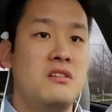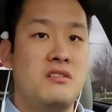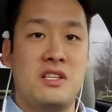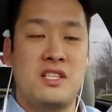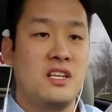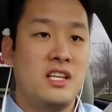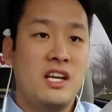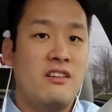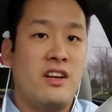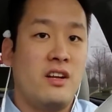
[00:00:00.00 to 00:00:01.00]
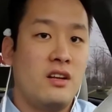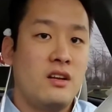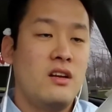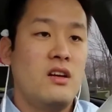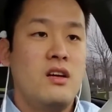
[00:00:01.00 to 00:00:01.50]
Jessica Nagiri,
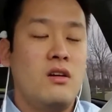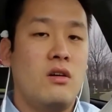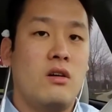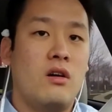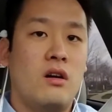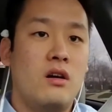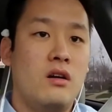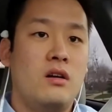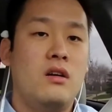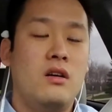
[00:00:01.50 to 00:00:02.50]
or